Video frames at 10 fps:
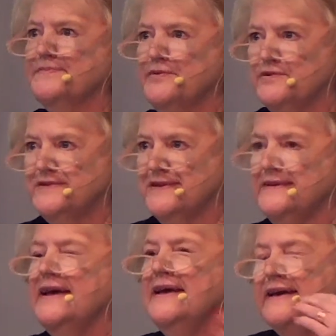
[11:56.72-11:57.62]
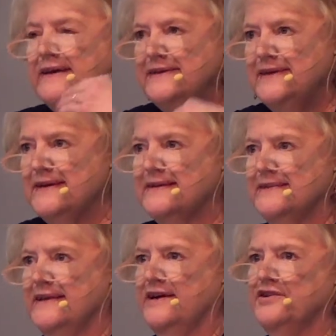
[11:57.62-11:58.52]
person. He
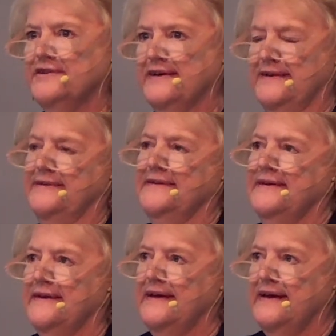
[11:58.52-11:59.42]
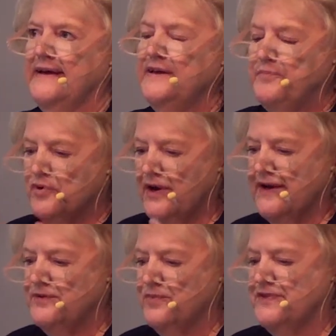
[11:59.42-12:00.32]
declared it. He
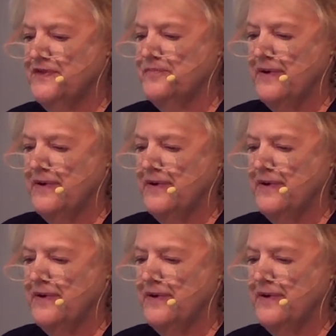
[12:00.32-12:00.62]
prayed with the